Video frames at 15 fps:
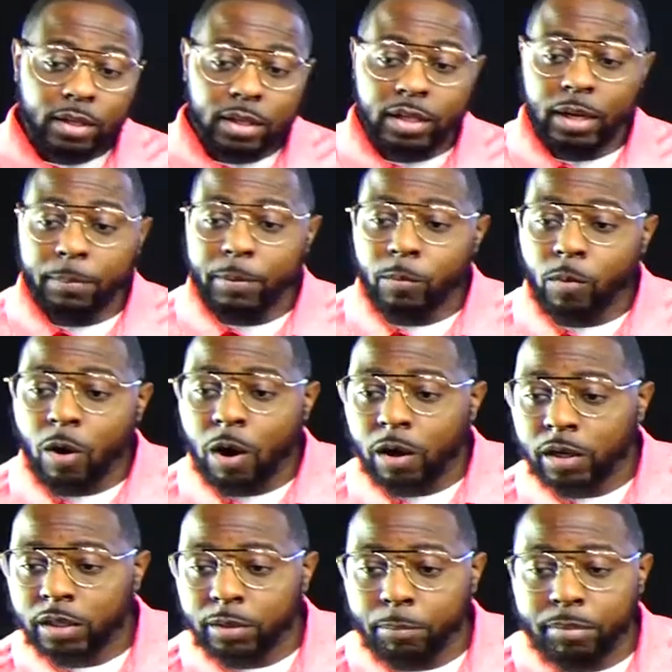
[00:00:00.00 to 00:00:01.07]
get up and
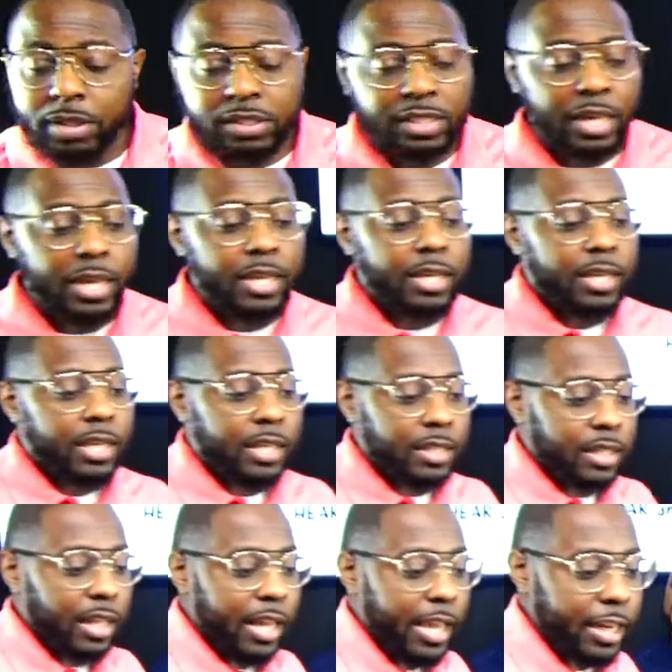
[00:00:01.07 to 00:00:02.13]
walk. And the book say
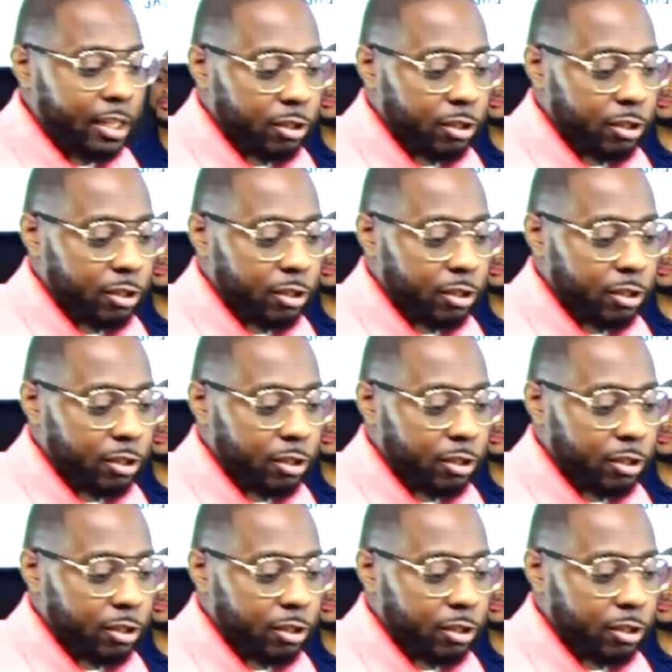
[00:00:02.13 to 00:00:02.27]
his leg